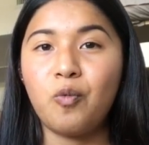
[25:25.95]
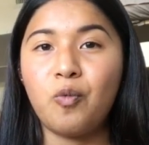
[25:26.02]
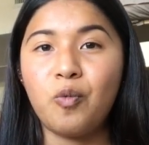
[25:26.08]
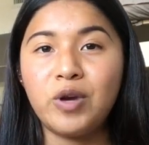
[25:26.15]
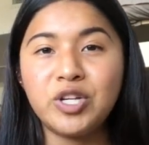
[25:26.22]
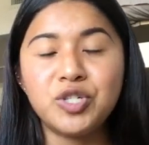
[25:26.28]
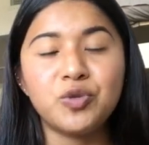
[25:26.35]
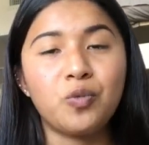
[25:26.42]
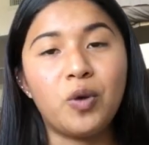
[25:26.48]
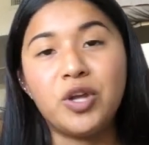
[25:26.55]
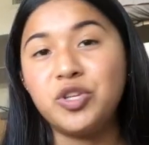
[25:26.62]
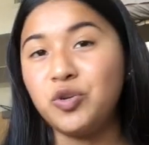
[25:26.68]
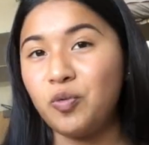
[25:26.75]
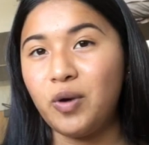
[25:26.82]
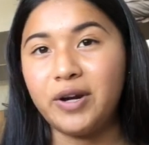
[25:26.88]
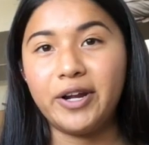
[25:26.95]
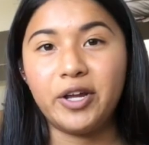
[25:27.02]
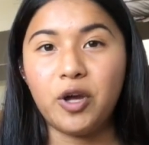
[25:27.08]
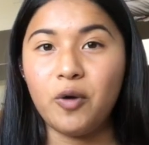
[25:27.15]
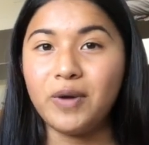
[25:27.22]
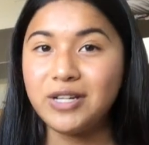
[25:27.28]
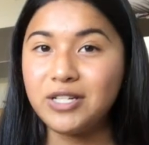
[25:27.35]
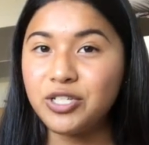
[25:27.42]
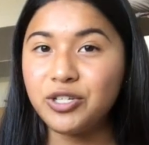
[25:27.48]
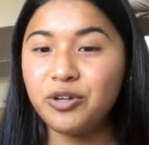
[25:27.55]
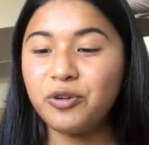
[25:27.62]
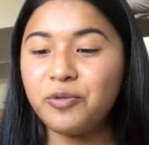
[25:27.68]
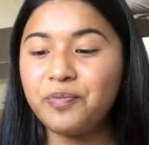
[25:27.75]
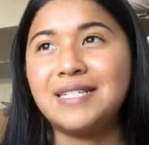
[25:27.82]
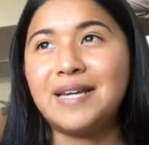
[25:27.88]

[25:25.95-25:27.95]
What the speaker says: which one you want to go into.